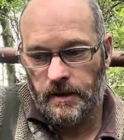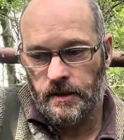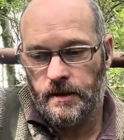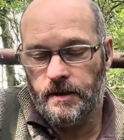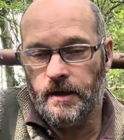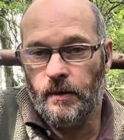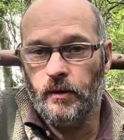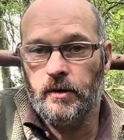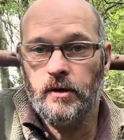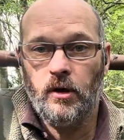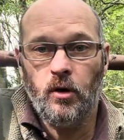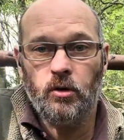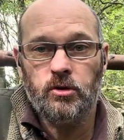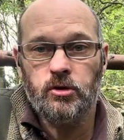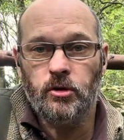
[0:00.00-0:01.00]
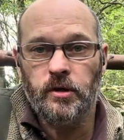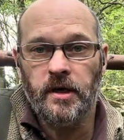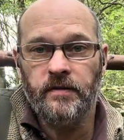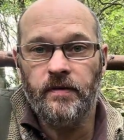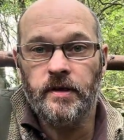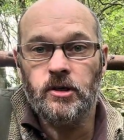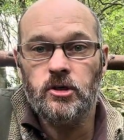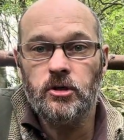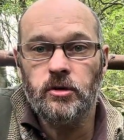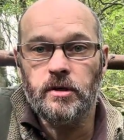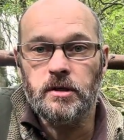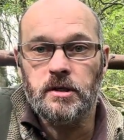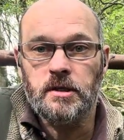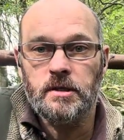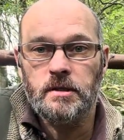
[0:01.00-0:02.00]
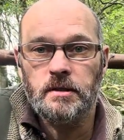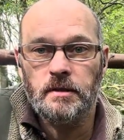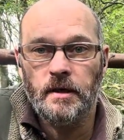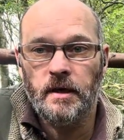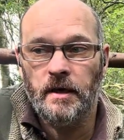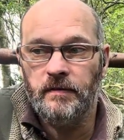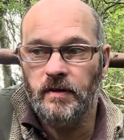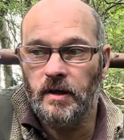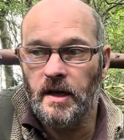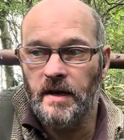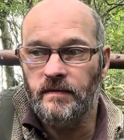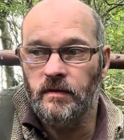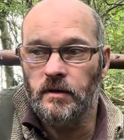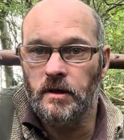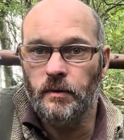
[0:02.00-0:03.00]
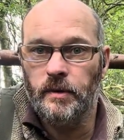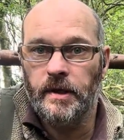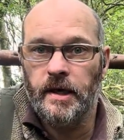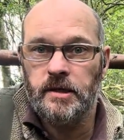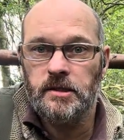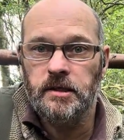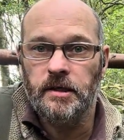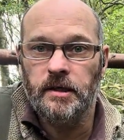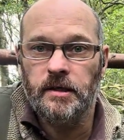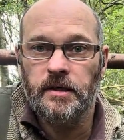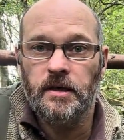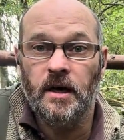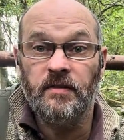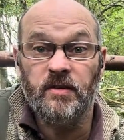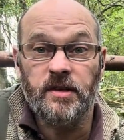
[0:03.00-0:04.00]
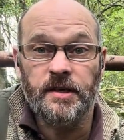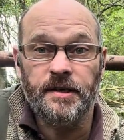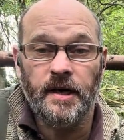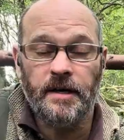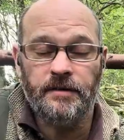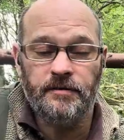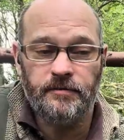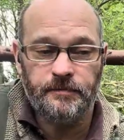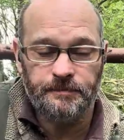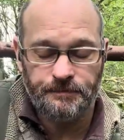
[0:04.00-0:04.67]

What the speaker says: that would also give insurance of a level that would actually cover the knife.